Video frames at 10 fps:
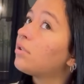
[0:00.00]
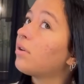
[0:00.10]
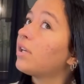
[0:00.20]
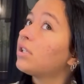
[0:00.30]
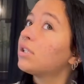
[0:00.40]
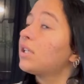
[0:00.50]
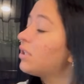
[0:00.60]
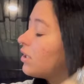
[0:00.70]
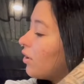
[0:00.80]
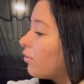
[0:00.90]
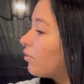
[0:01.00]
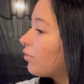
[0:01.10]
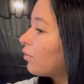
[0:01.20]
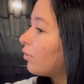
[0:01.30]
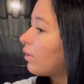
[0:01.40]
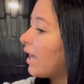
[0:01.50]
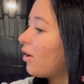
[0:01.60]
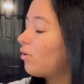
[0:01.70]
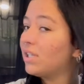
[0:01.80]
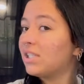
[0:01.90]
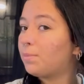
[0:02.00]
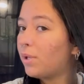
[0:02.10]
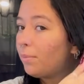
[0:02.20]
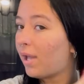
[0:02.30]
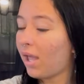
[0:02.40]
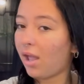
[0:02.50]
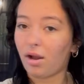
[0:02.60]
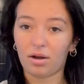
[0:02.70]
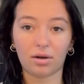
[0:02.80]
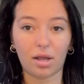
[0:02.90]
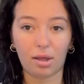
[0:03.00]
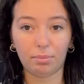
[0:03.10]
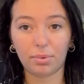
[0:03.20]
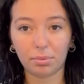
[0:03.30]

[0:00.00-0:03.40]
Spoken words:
So I just like to go through. I always split my hair up.